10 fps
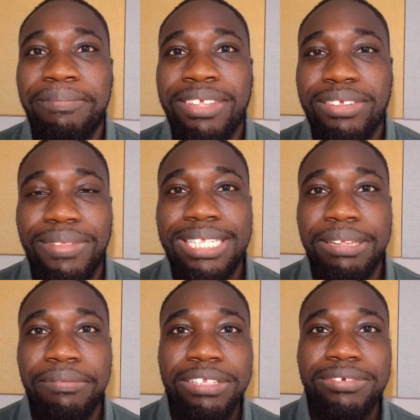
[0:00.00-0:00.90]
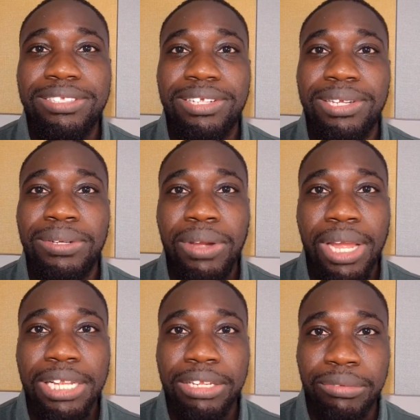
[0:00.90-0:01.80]
So if that's of interest to you
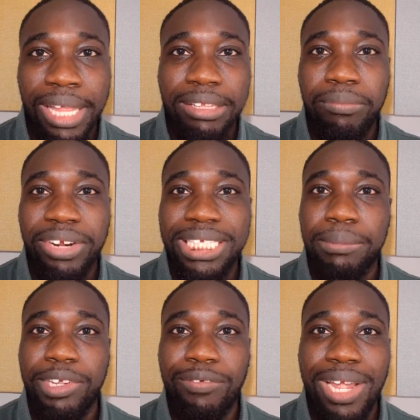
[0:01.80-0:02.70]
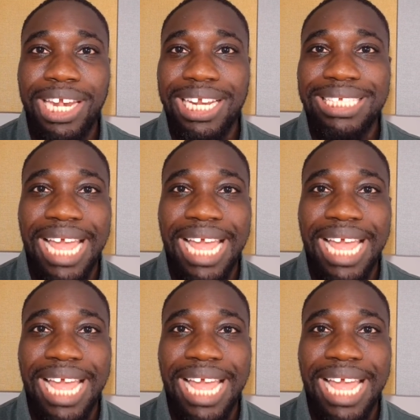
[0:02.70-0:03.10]
and you like to bring some of your readiness